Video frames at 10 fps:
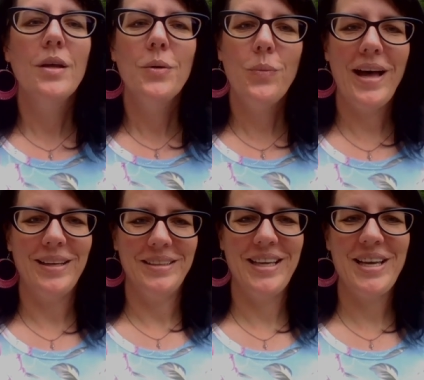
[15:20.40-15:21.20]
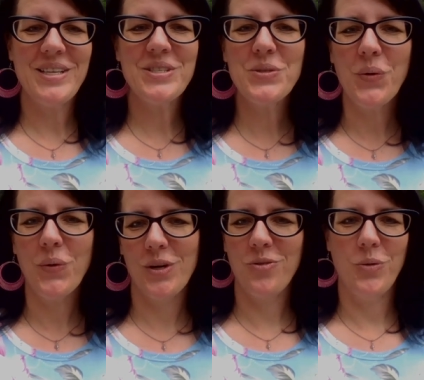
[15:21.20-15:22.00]
Well, here's a
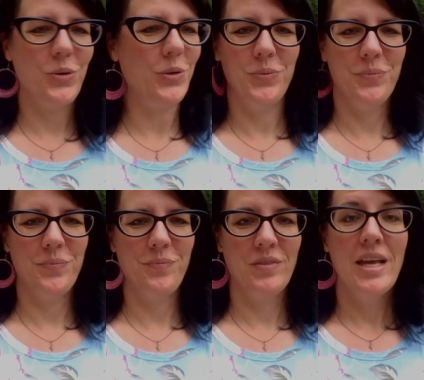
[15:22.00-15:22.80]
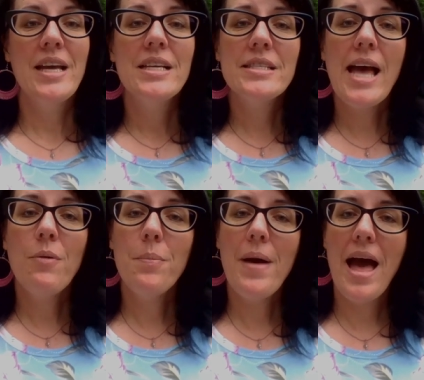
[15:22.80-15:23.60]
story for you.
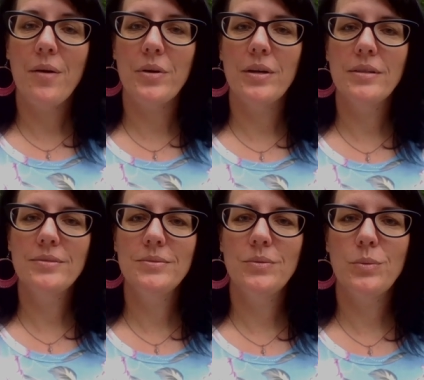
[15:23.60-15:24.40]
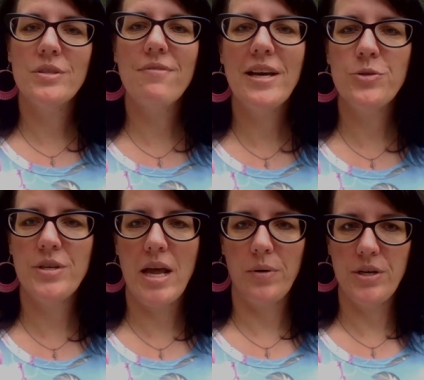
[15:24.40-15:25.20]
Sarah Perry was a
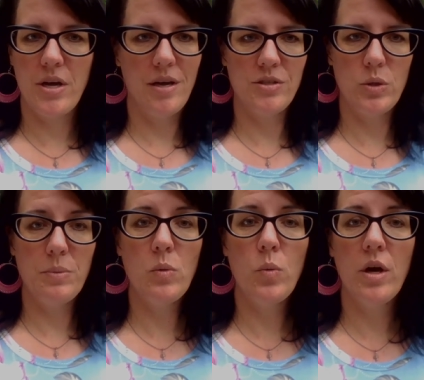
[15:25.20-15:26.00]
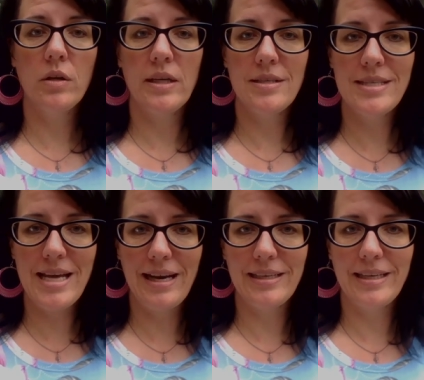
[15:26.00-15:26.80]
veterinary nurse who had been working
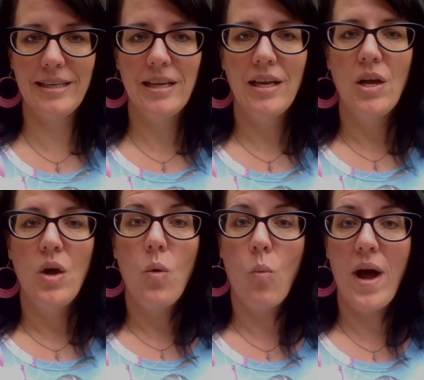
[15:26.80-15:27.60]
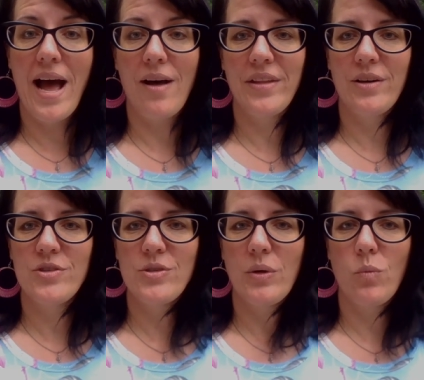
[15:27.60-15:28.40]
daily. Wow, they are
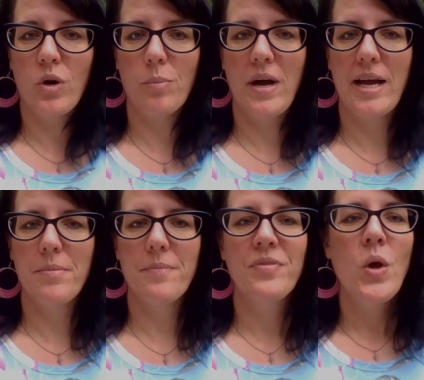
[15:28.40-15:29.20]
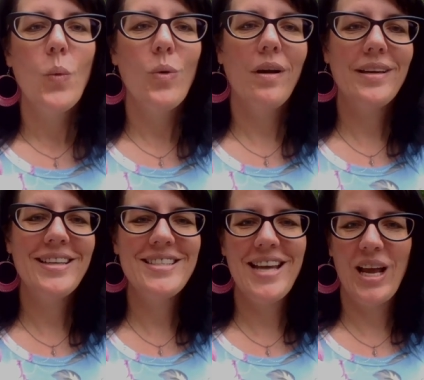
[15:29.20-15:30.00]
doing work behind me.
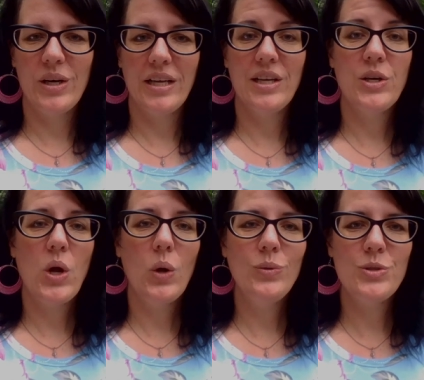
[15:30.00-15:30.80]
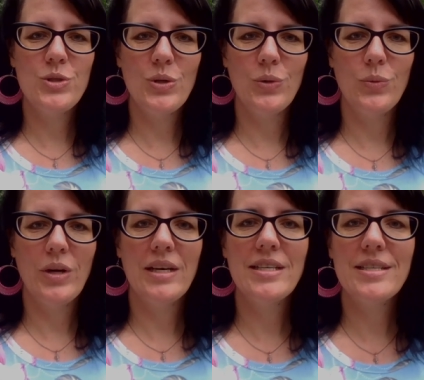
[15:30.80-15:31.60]
Working daily in an old zoo
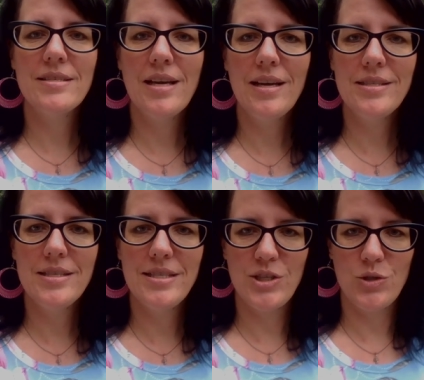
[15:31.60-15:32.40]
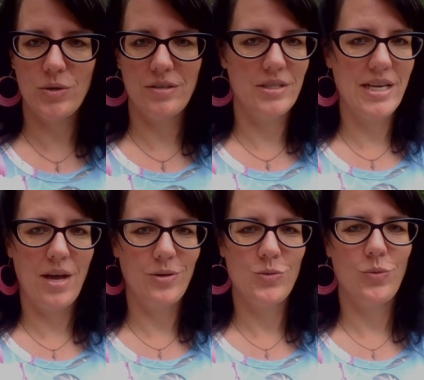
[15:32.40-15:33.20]
in a deserted district of the
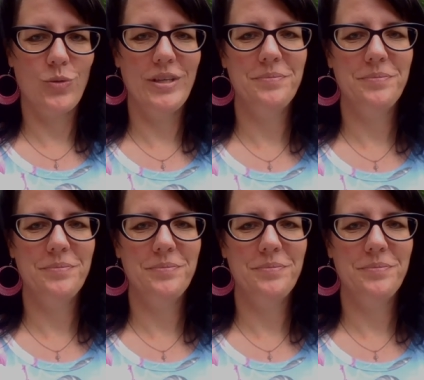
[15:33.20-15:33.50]
territory.